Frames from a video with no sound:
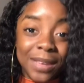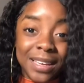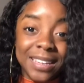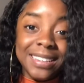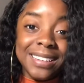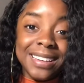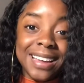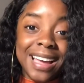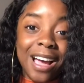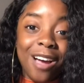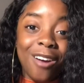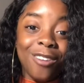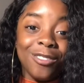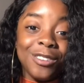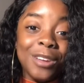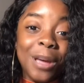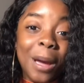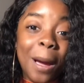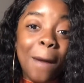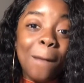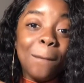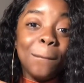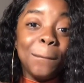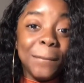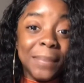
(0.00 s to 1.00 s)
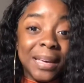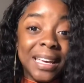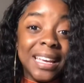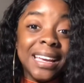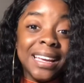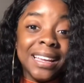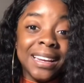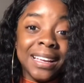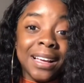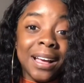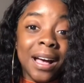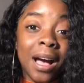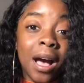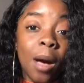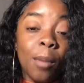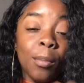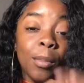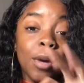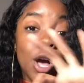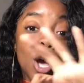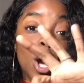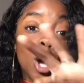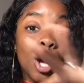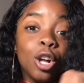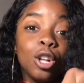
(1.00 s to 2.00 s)
bend down, pee in a cup,
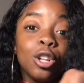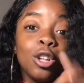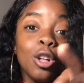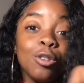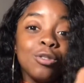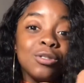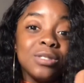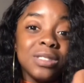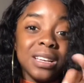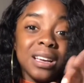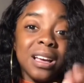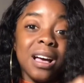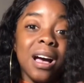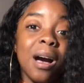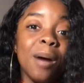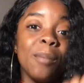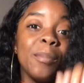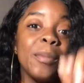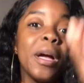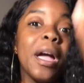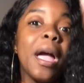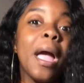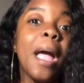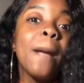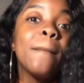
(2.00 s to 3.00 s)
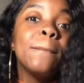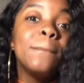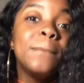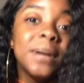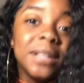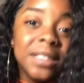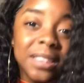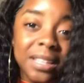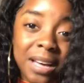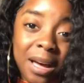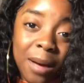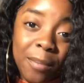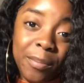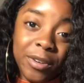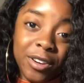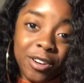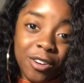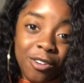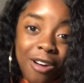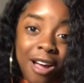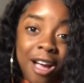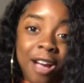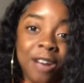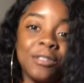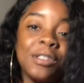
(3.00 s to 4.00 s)
close the cup, put the cup on
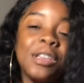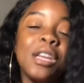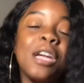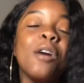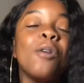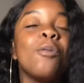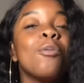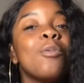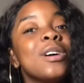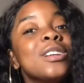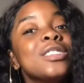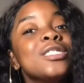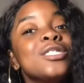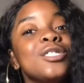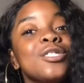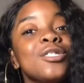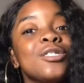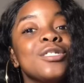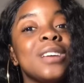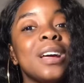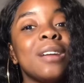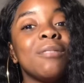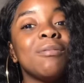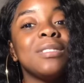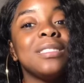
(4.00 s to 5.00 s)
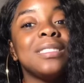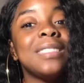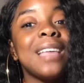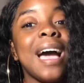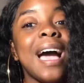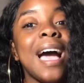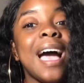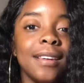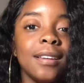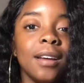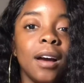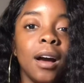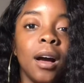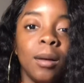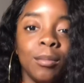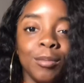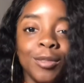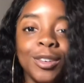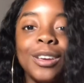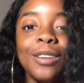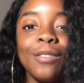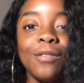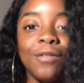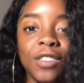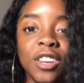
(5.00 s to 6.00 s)
the ground. Once you're done with that,
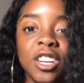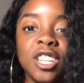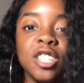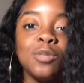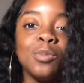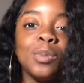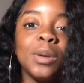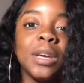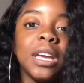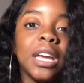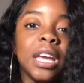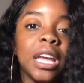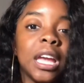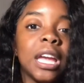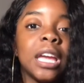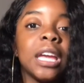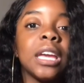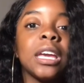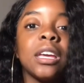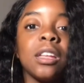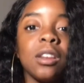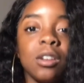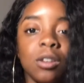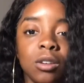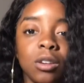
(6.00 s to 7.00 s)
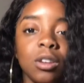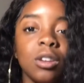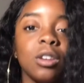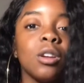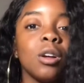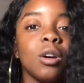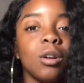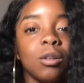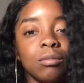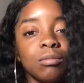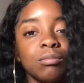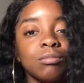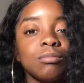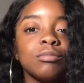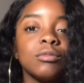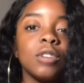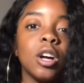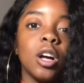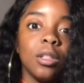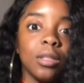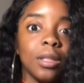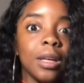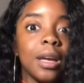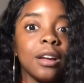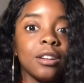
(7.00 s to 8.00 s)
you can finish peeing and
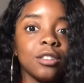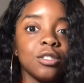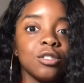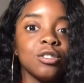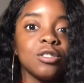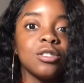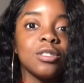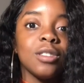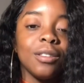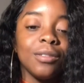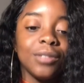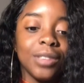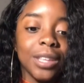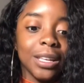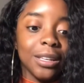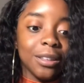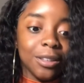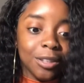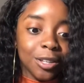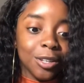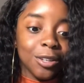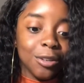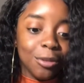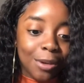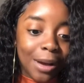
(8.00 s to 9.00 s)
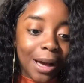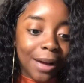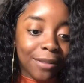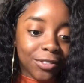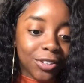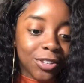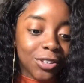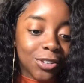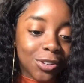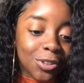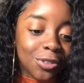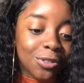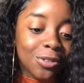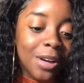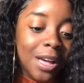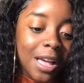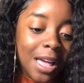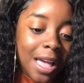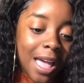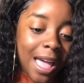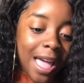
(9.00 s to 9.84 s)
all the extra stuff that you have to do.